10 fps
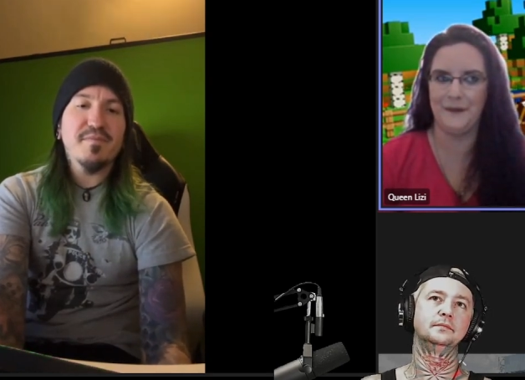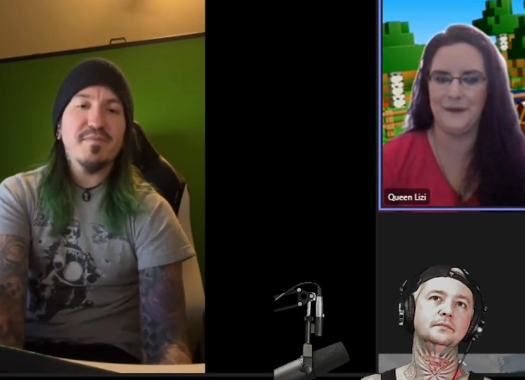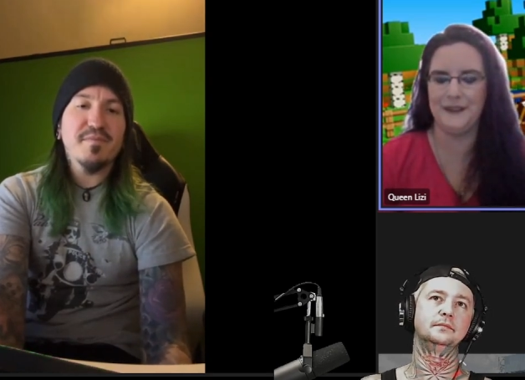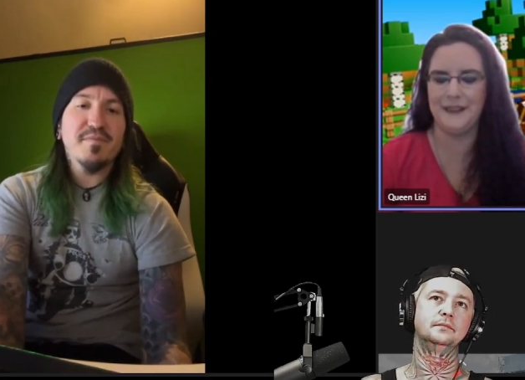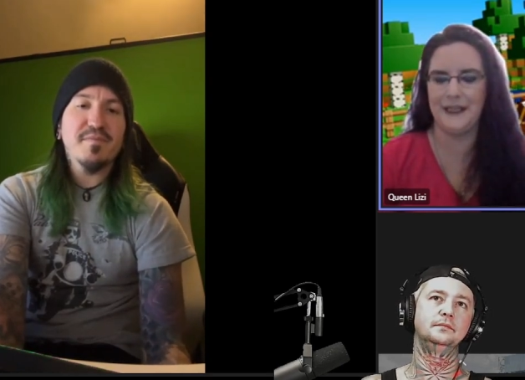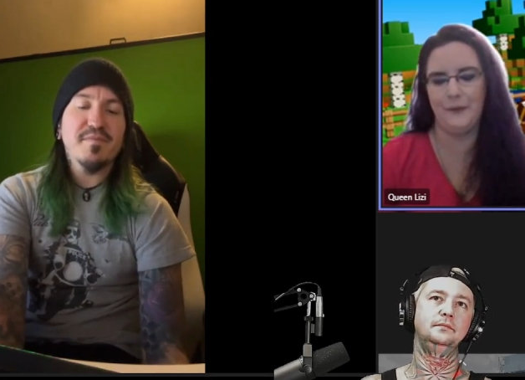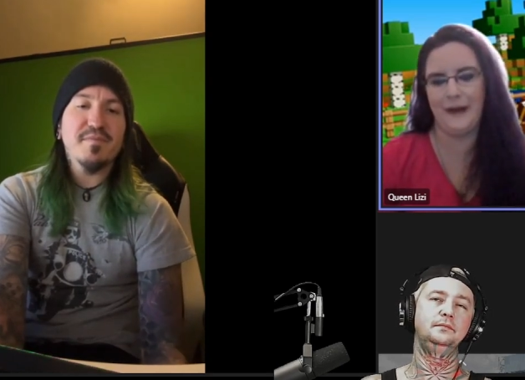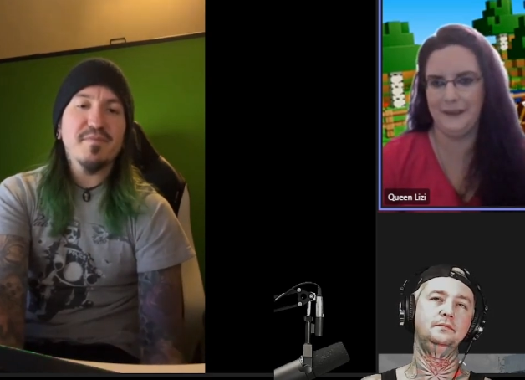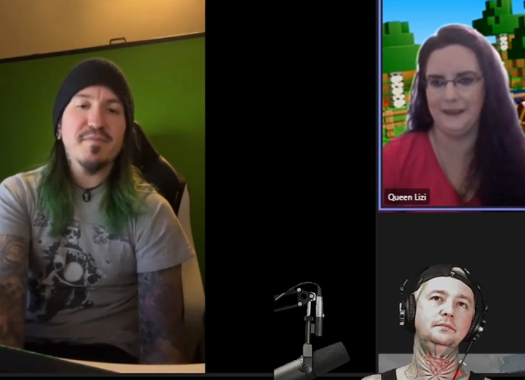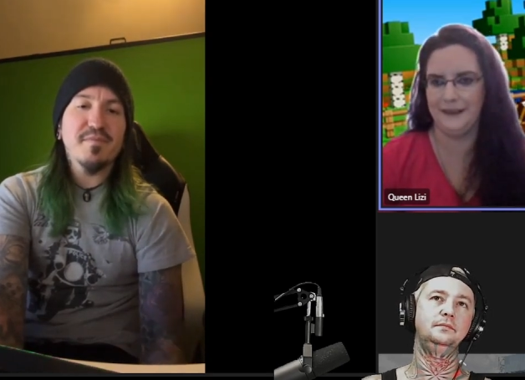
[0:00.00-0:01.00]
Speaker 1: the Dead
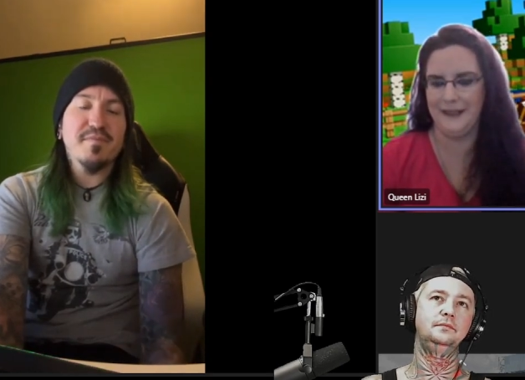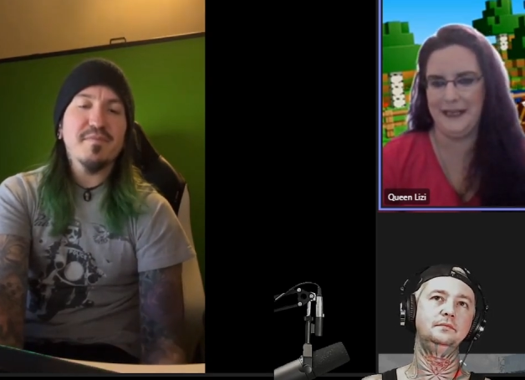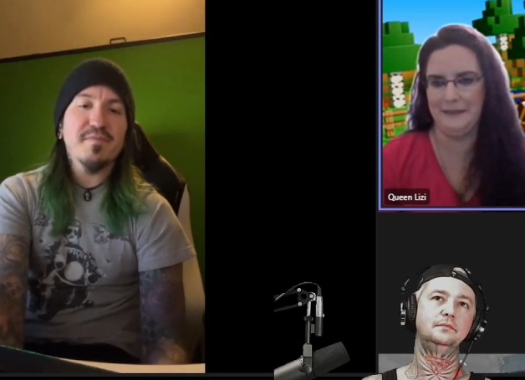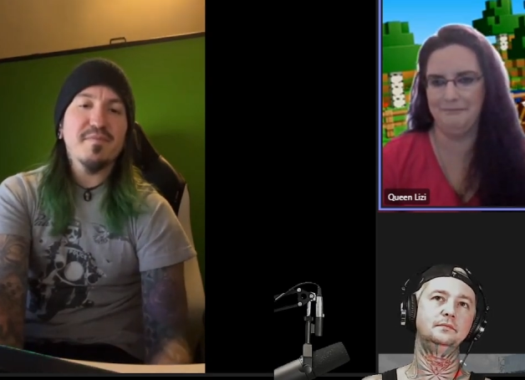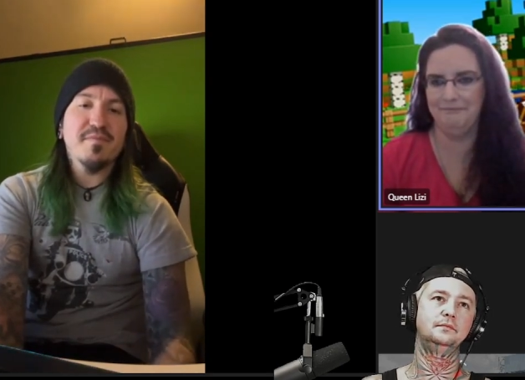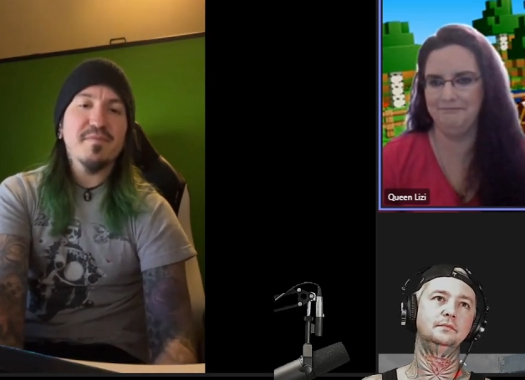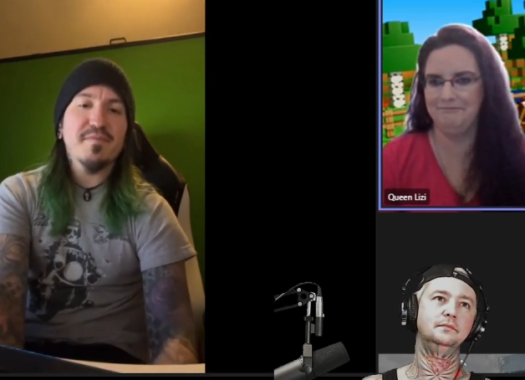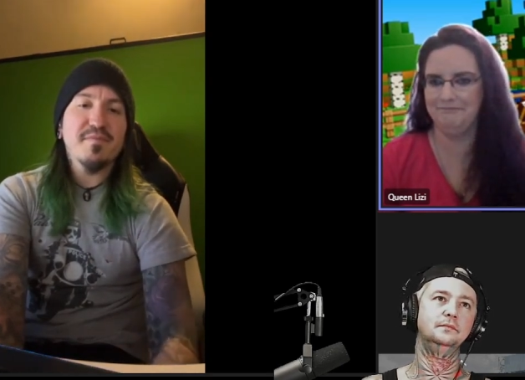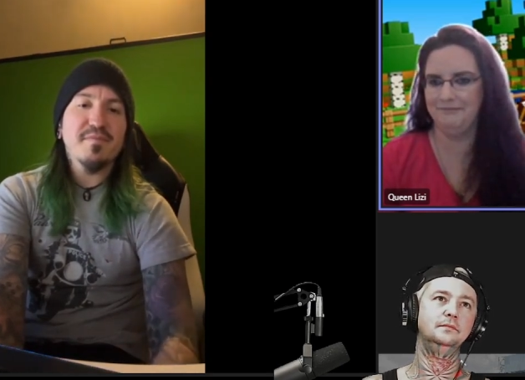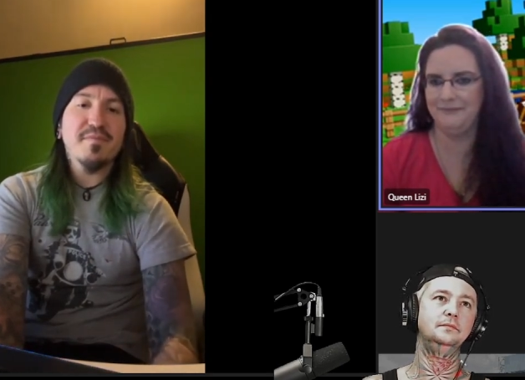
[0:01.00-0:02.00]
Rabbits name?
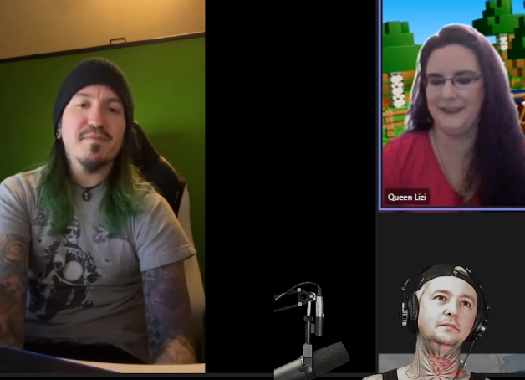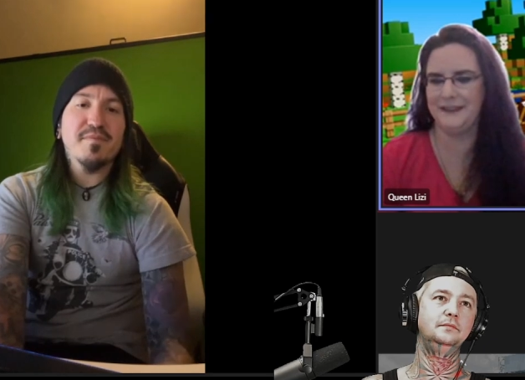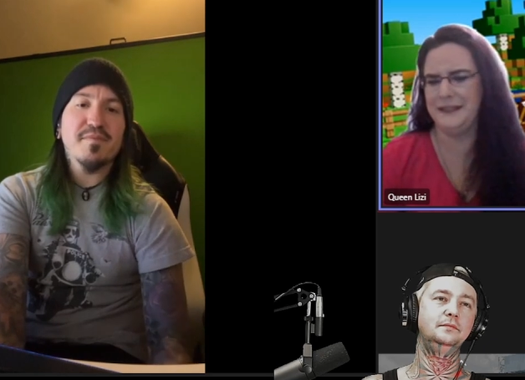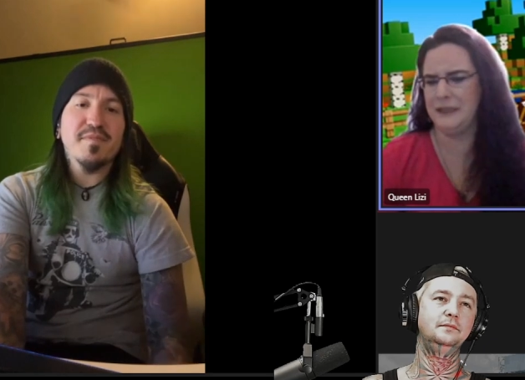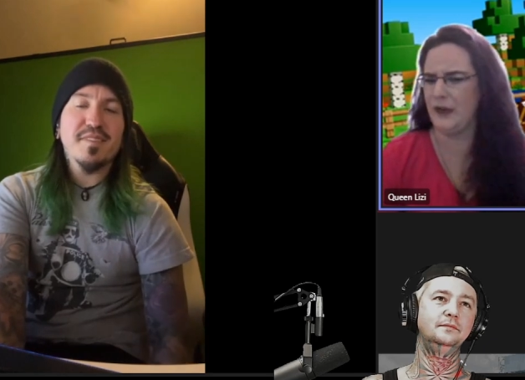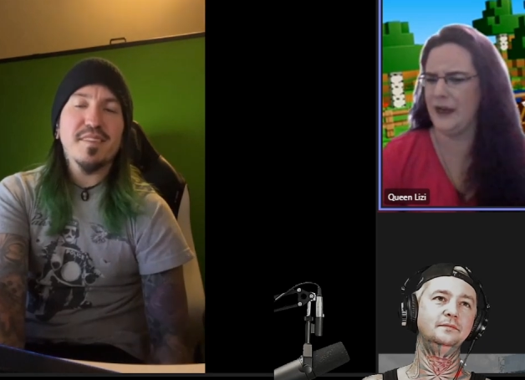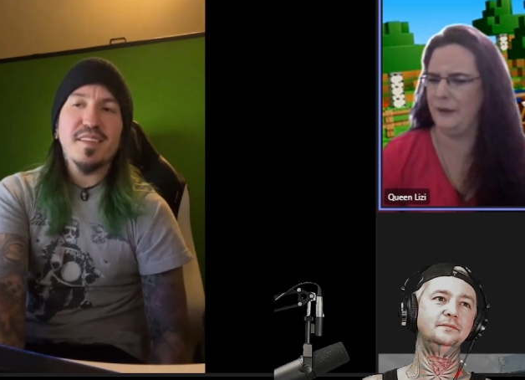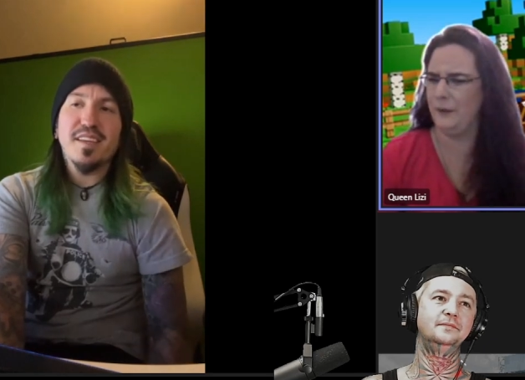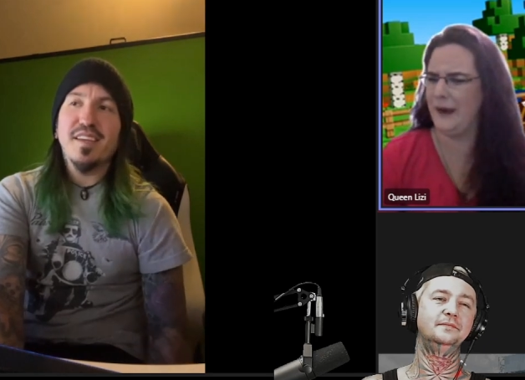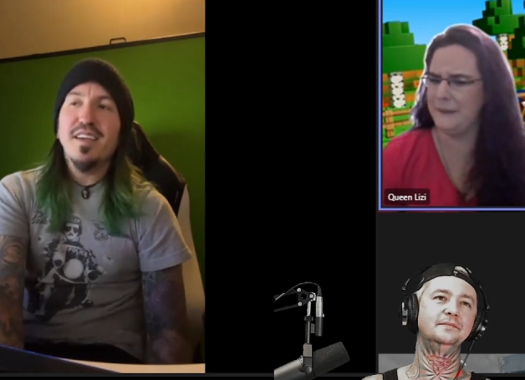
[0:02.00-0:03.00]
Because Dead
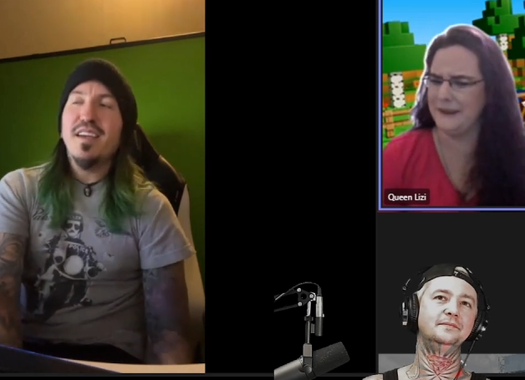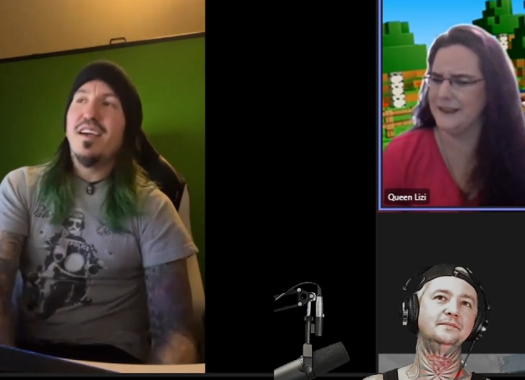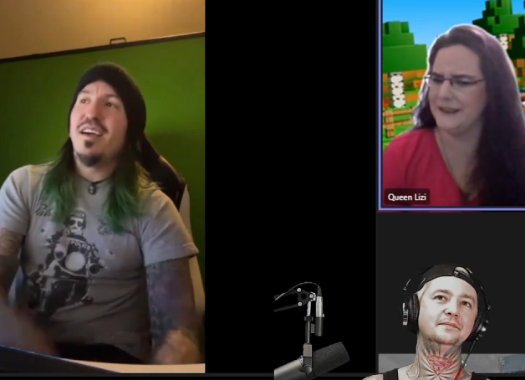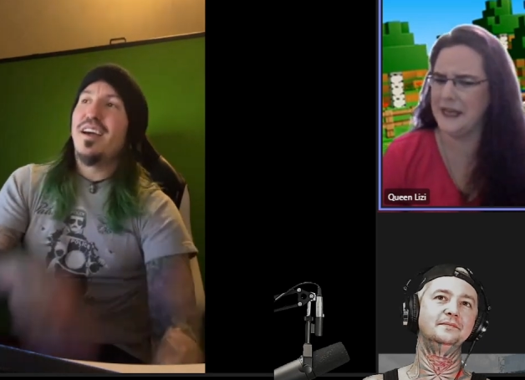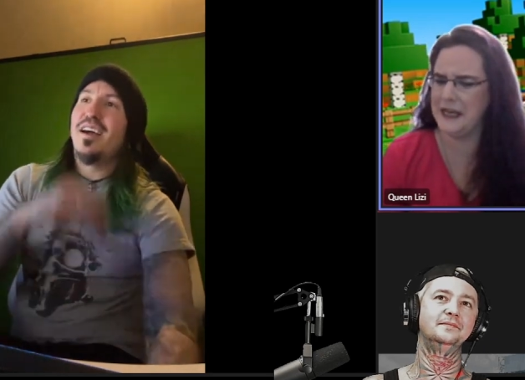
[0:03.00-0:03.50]
Ra- Rabbits is